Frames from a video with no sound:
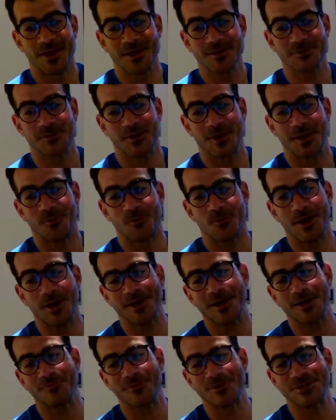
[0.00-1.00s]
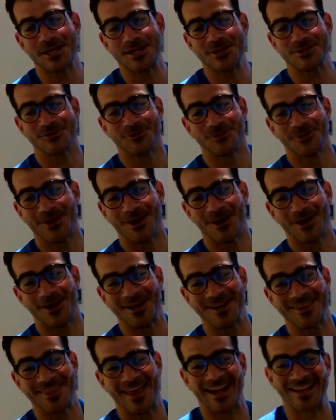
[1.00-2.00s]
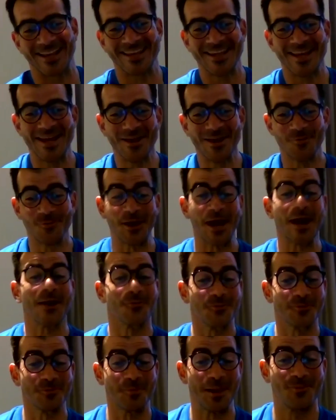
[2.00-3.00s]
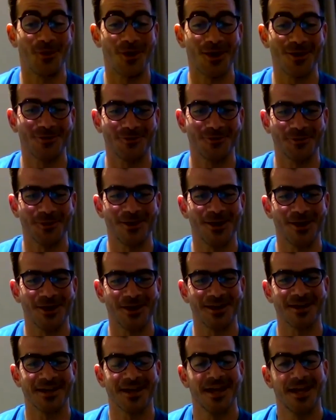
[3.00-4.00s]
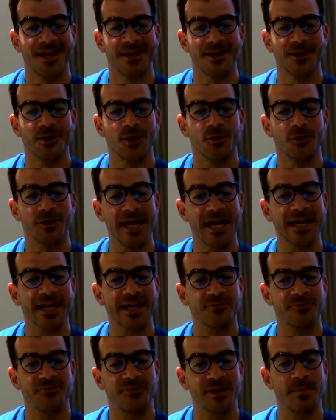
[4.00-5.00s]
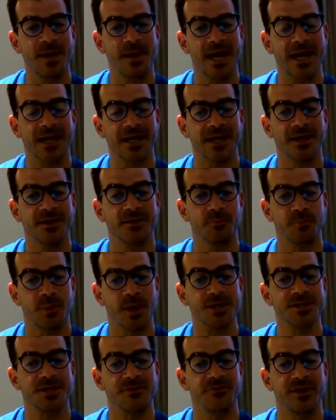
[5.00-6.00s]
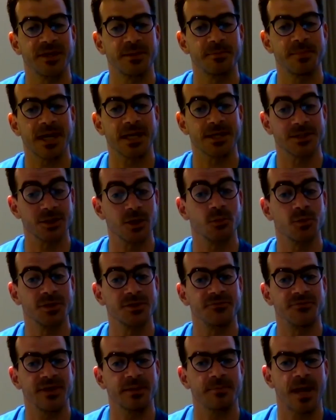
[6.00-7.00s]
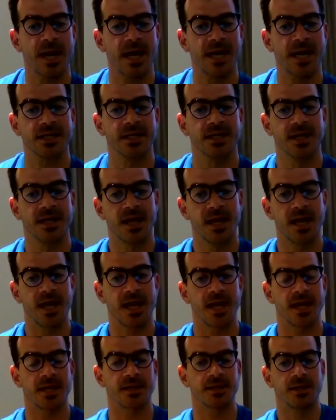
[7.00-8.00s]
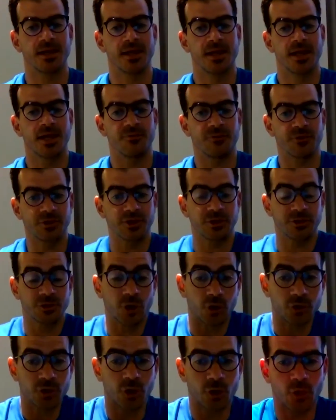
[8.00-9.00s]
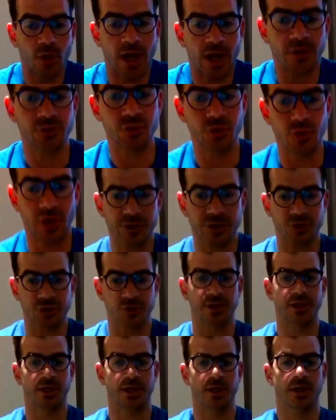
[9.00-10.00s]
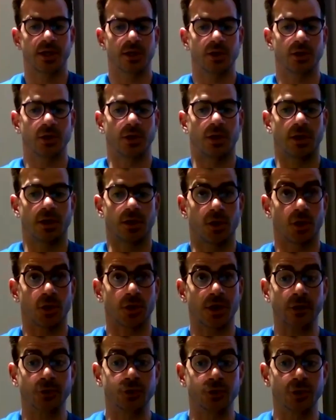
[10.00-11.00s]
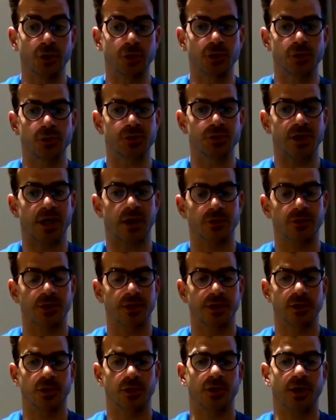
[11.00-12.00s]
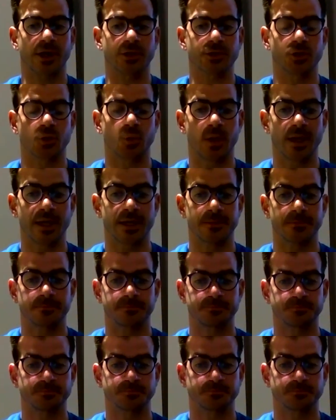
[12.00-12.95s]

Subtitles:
that's one conversation regarding that we have with my brother regarding, negative feedback and positive feedback is always feedback. And if you don't know how to actually learn how to lose, how are you going to learn how to win?